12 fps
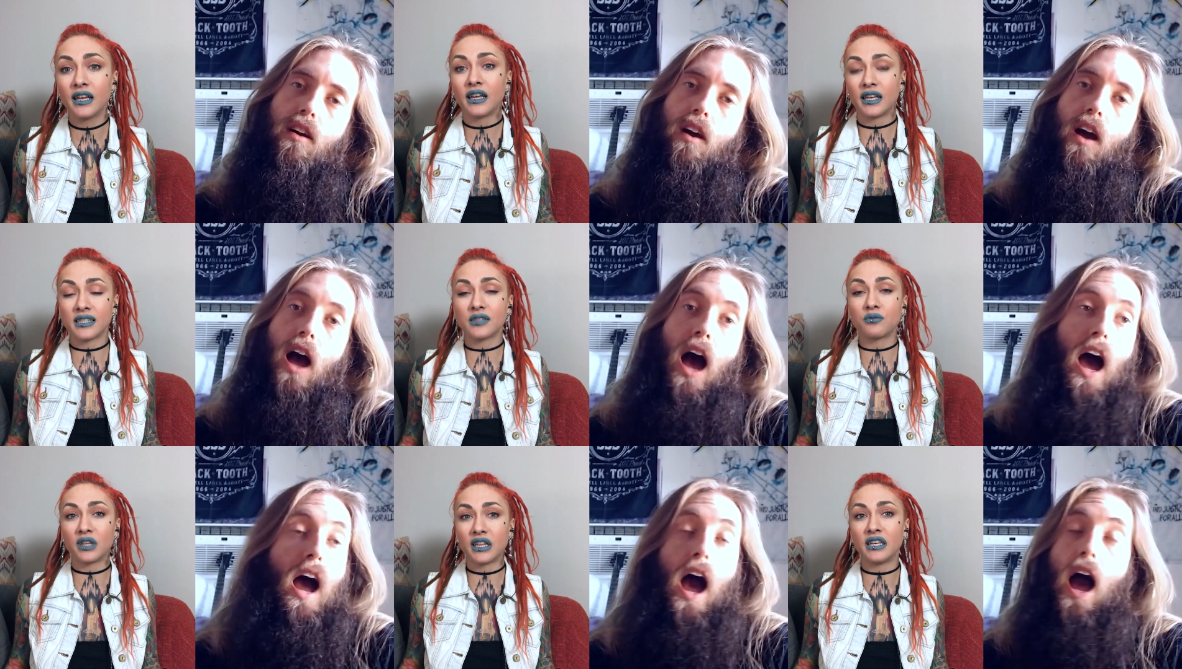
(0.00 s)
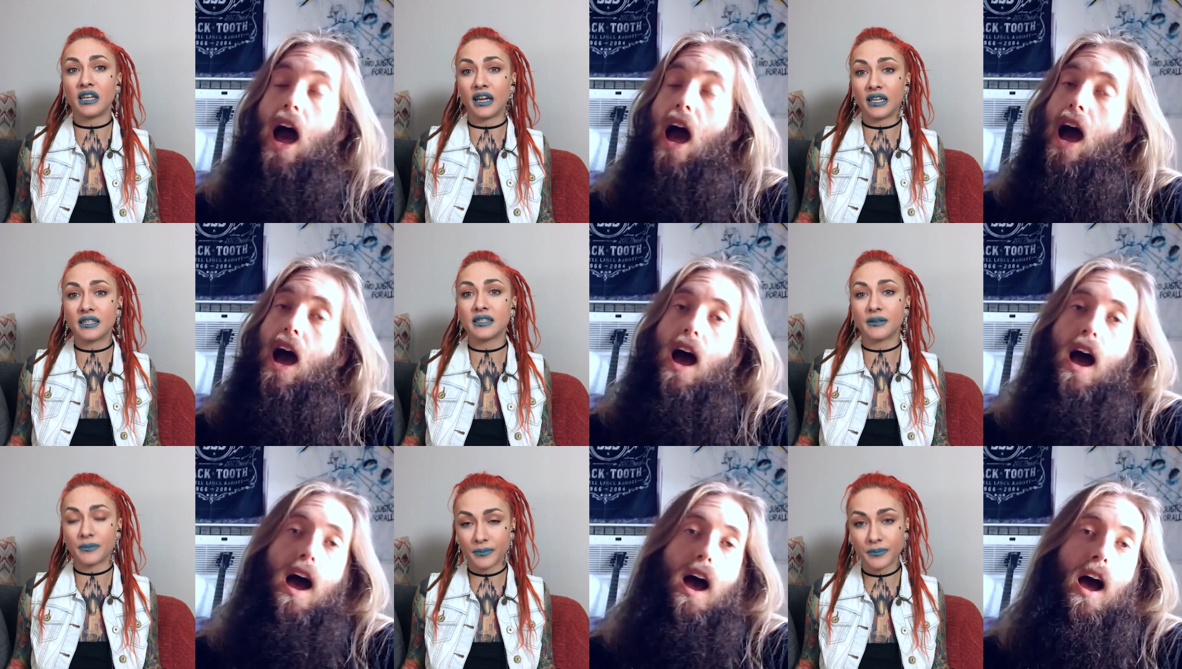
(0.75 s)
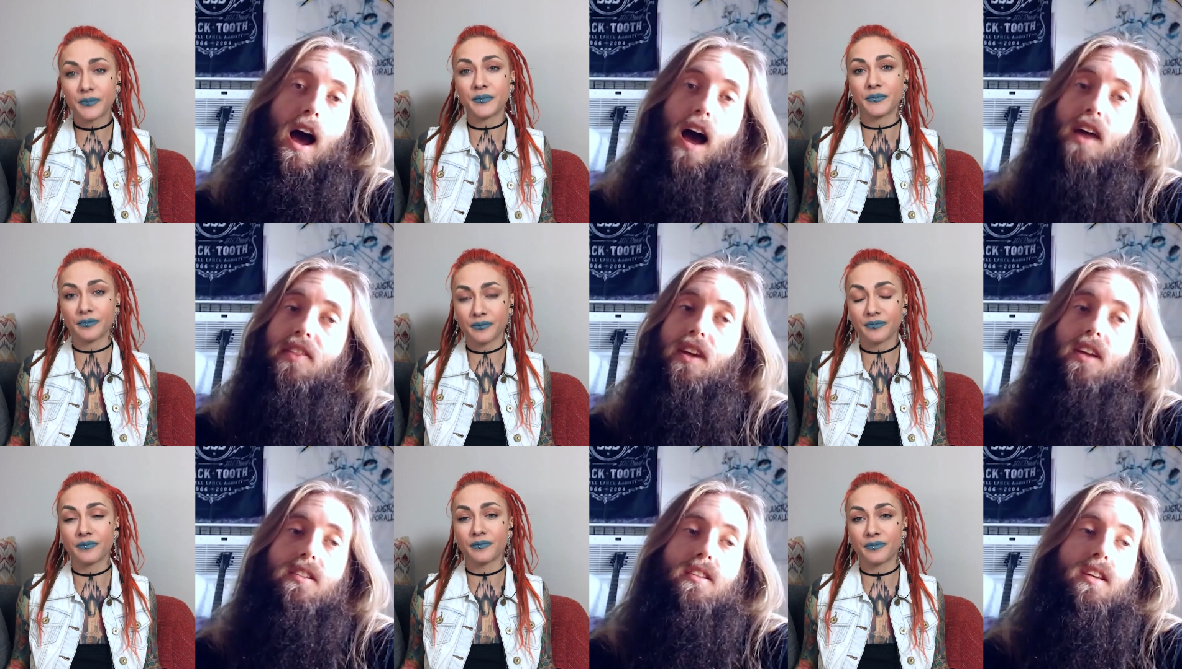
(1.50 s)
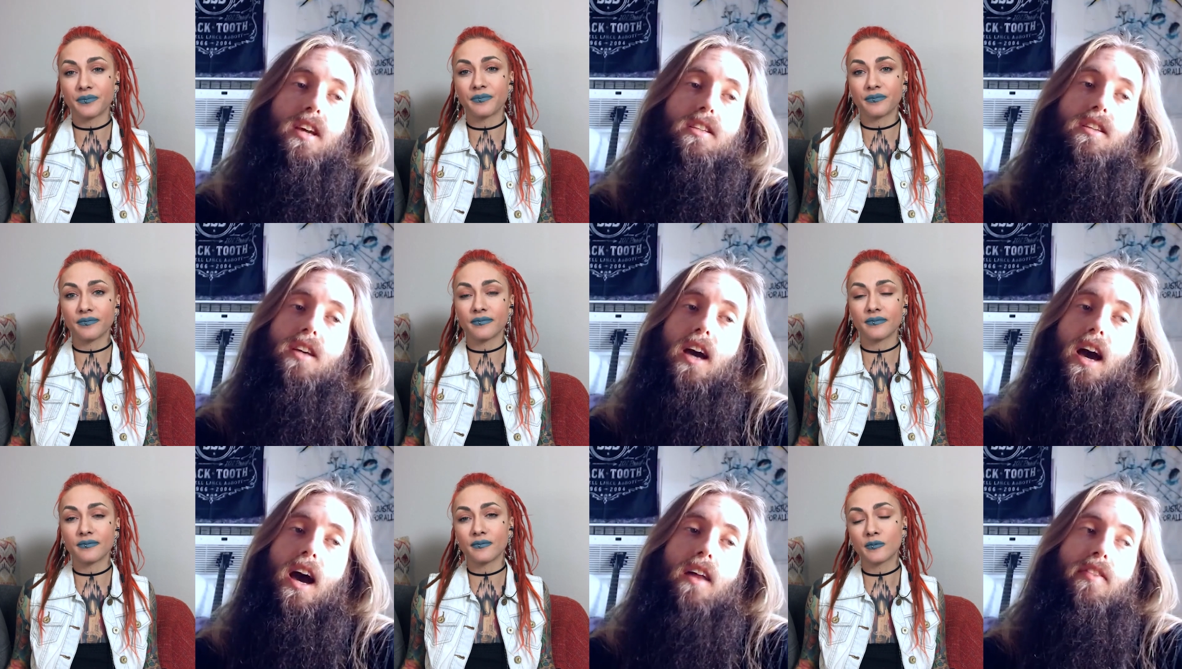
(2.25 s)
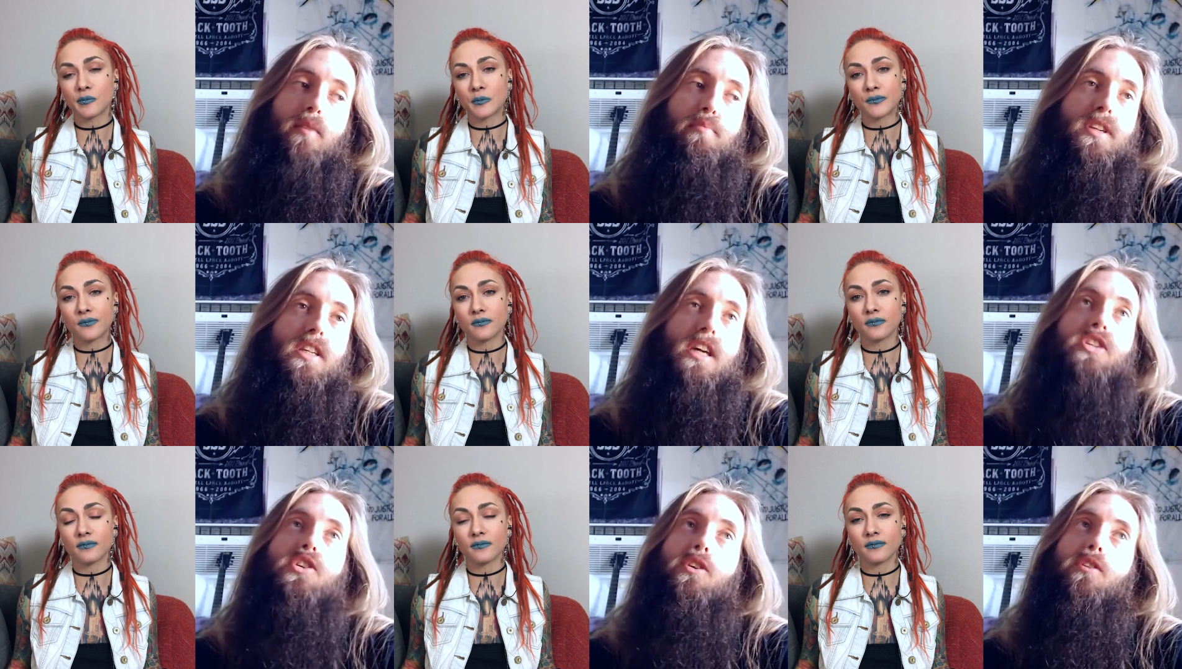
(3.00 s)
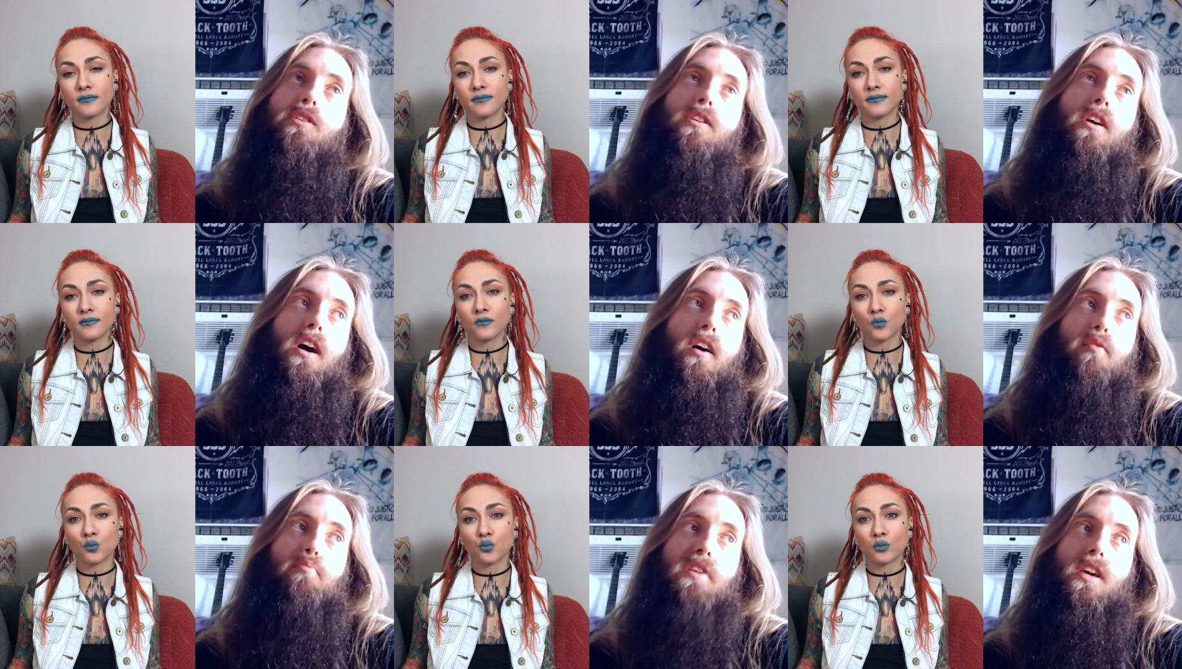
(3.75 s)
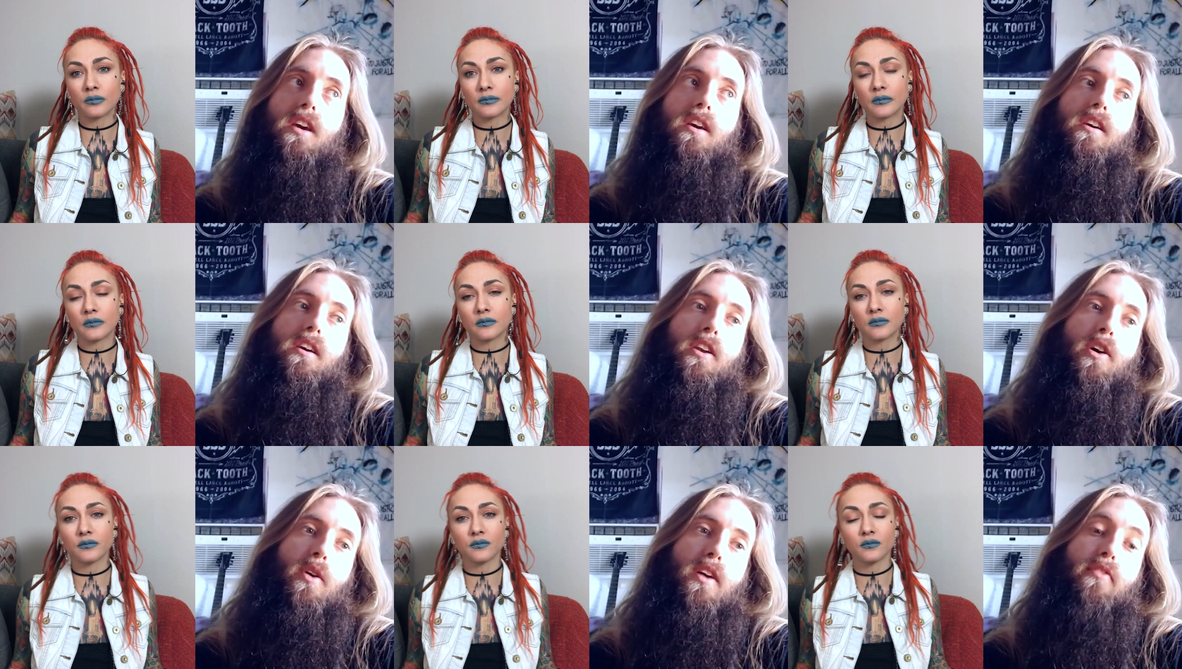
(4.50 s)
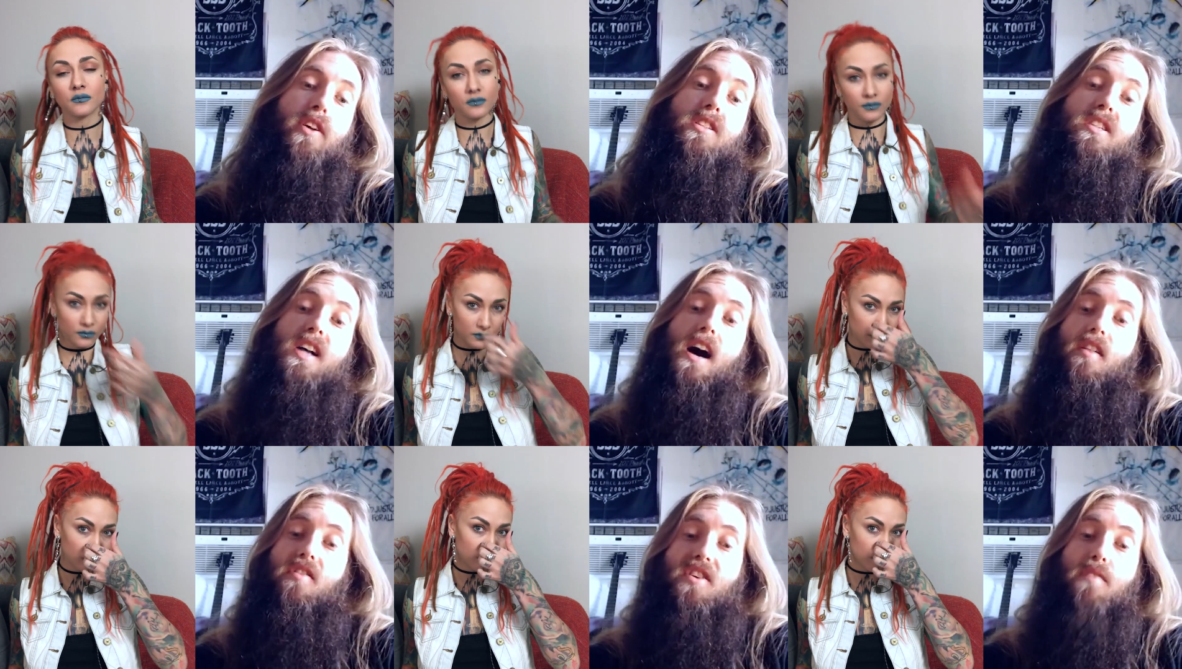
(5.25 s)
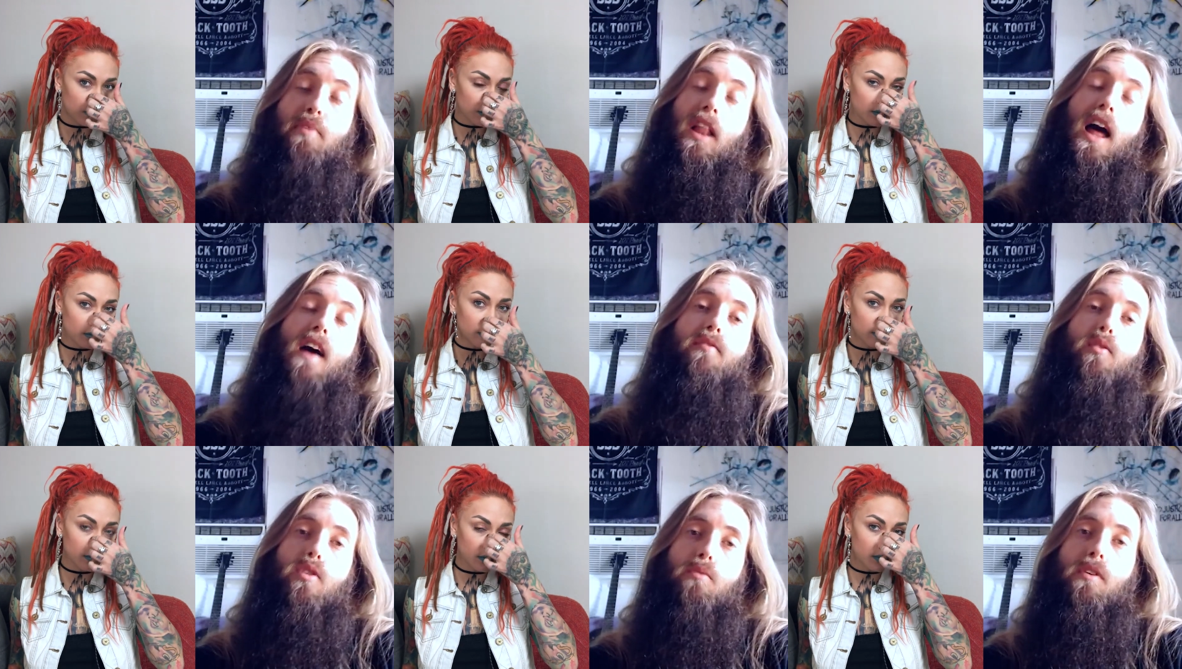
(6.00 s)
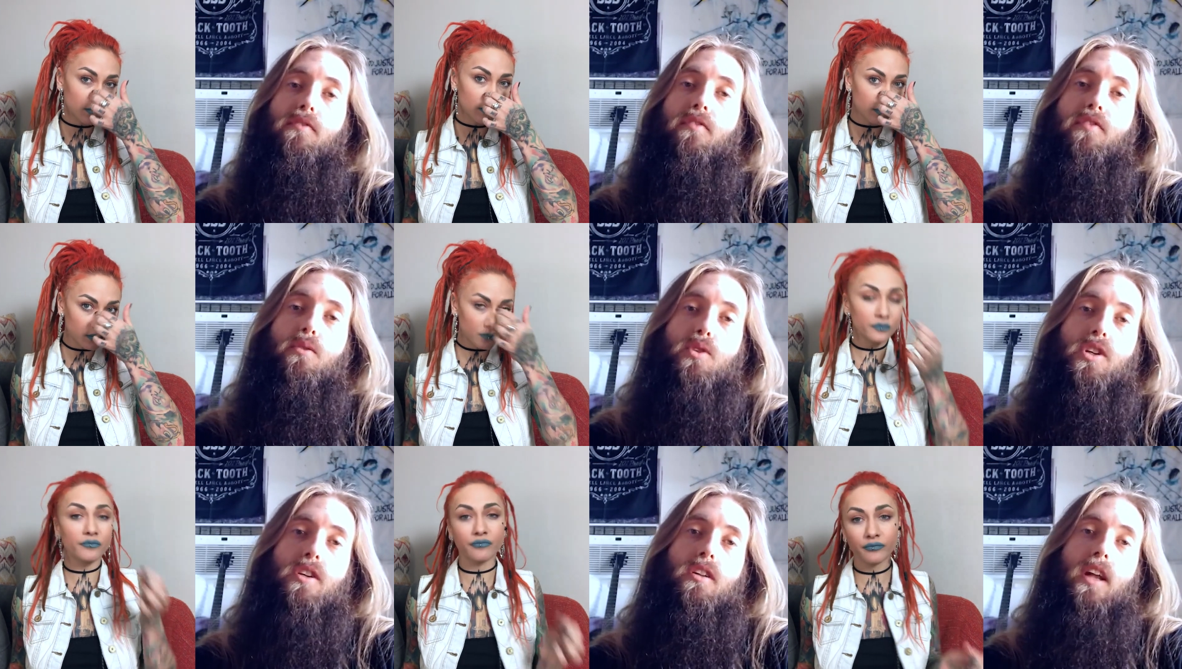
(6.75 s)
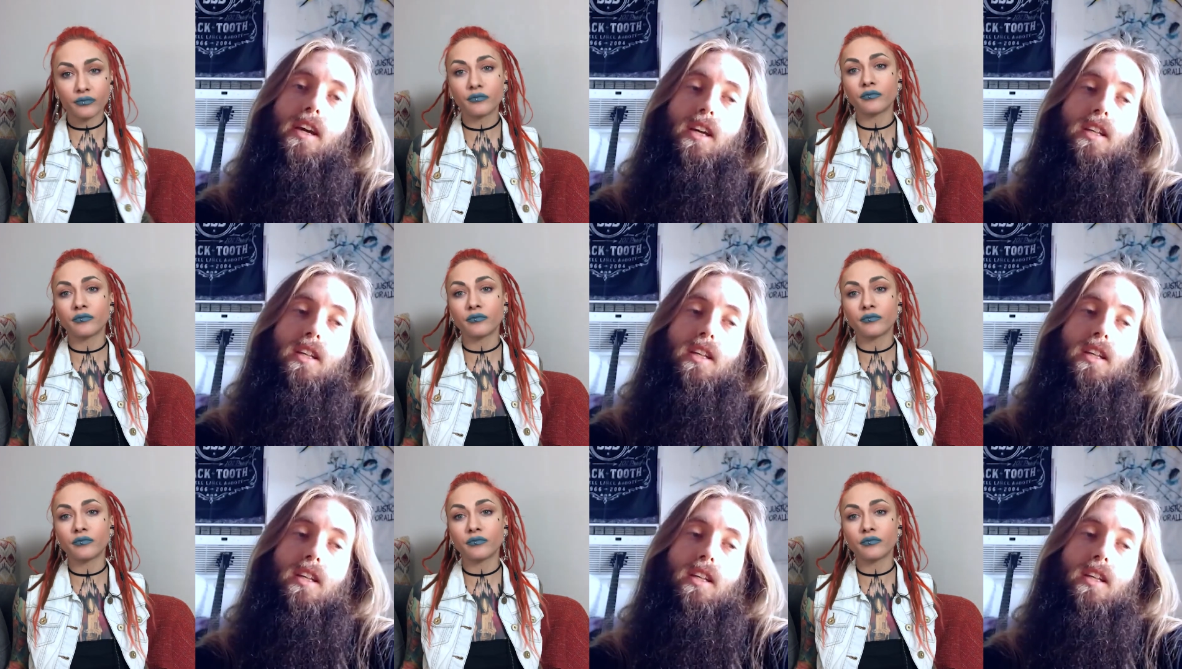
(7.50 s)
Speaker 1: It's really nice.
Speaker 2: I think it's it's got the potential of being, you know, if it's not the platform of the future,